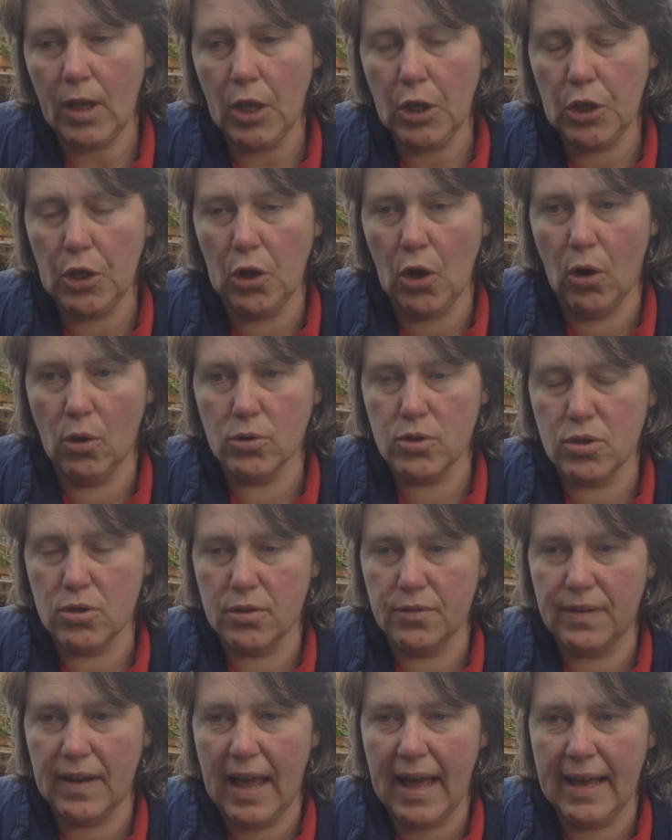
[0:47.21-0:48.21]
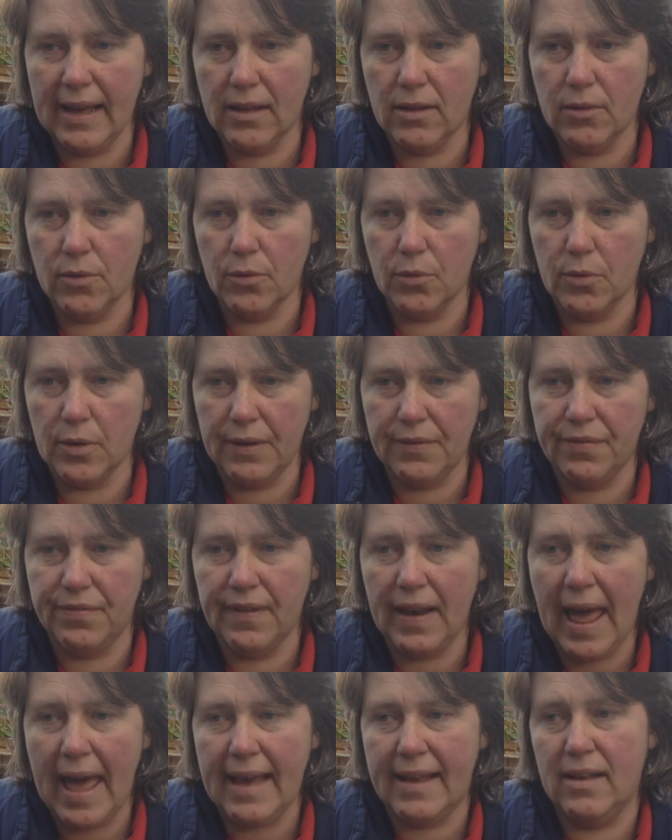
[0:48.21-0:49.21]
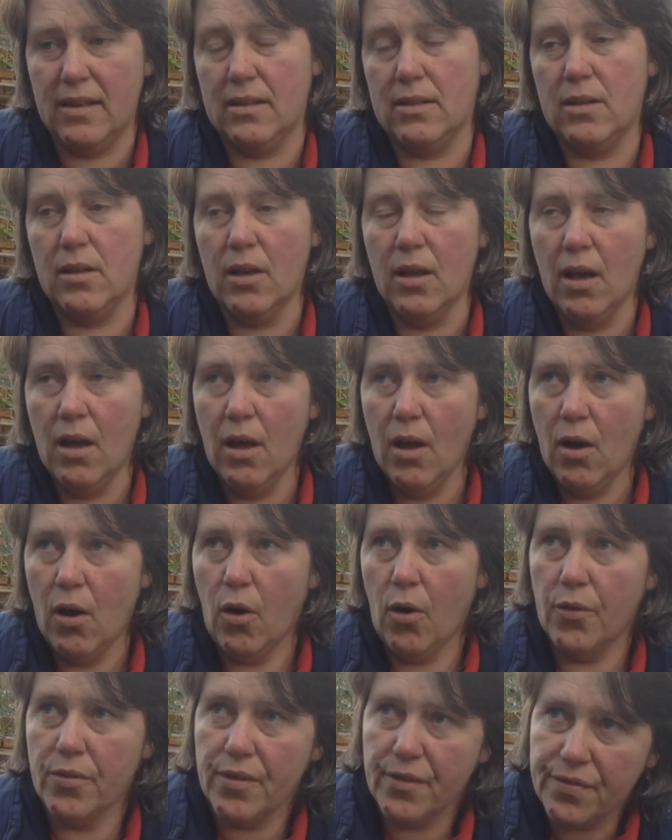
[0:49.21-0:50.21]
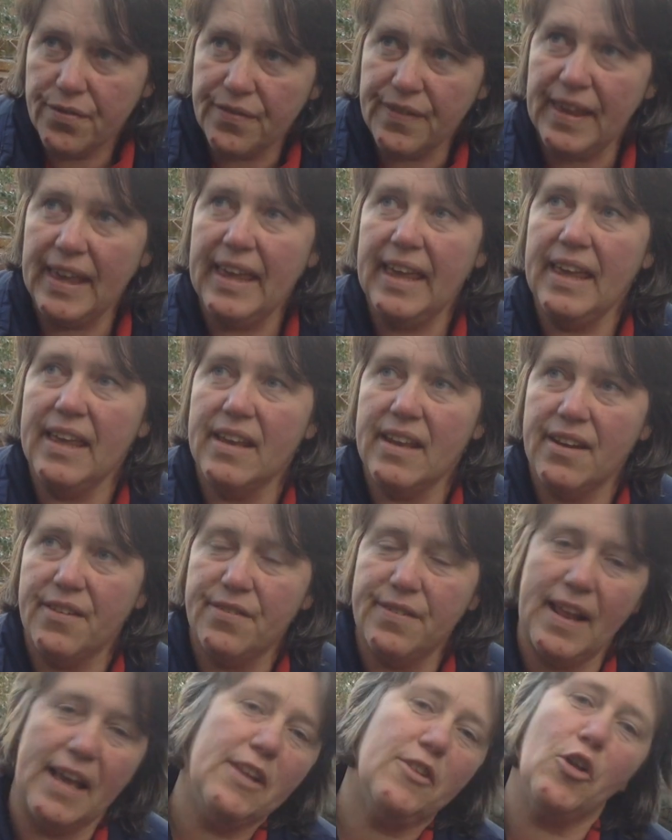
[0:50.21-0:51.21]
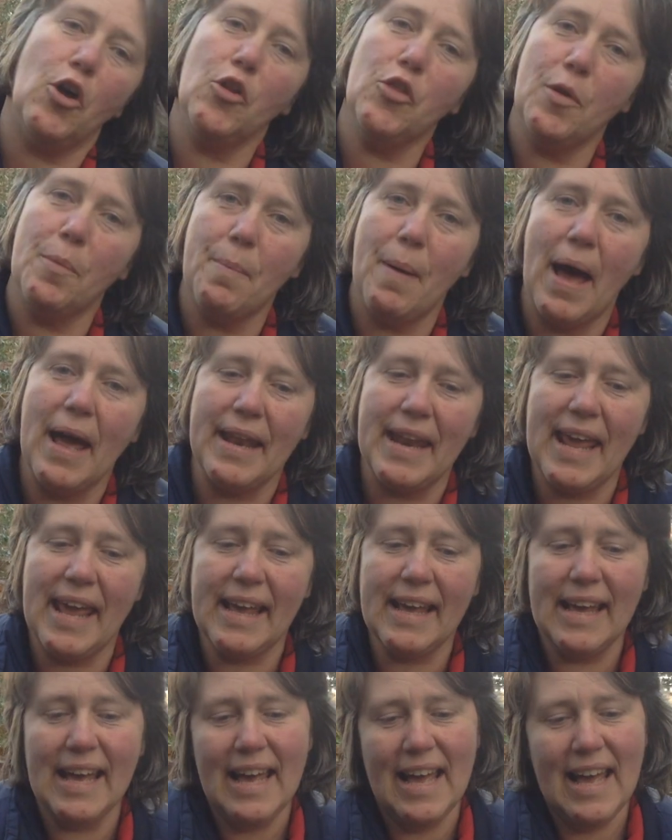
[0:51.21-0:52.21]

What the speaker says: you know, sort of like to reflect on the fear, reflect on the panic,